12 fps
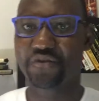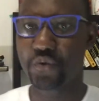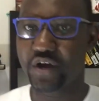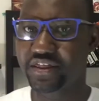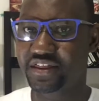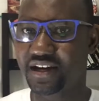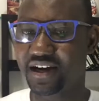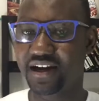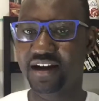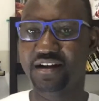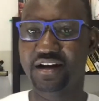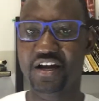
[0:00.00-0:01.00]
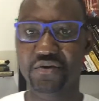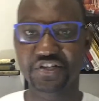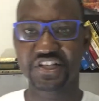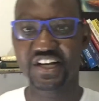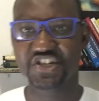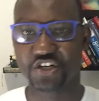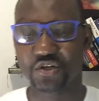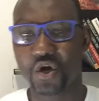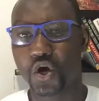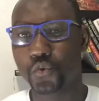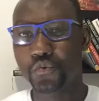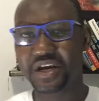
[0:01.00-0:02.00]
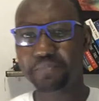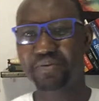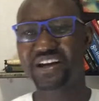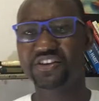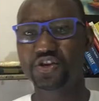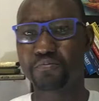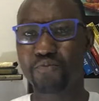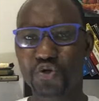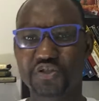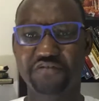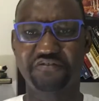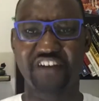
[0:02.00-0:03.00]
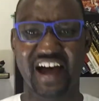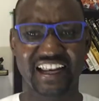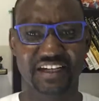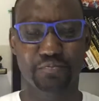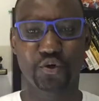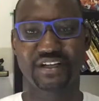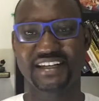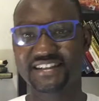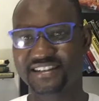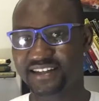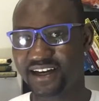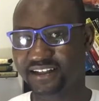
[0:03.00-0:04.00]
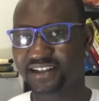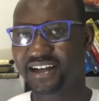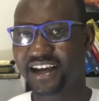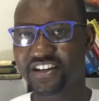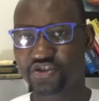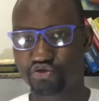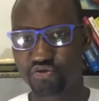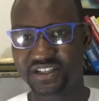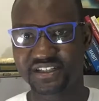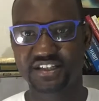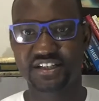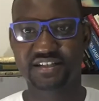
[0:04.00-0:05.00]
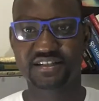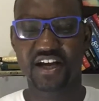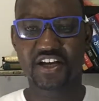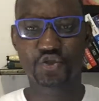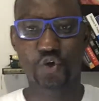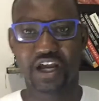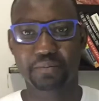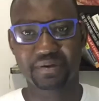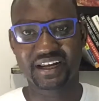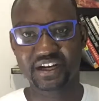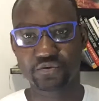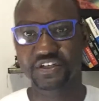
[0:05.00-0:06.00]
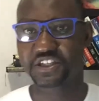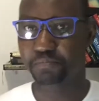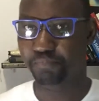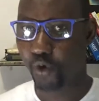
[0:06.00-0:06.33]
with Language Nation. We bring the most valuable insight and strategies to help linguists,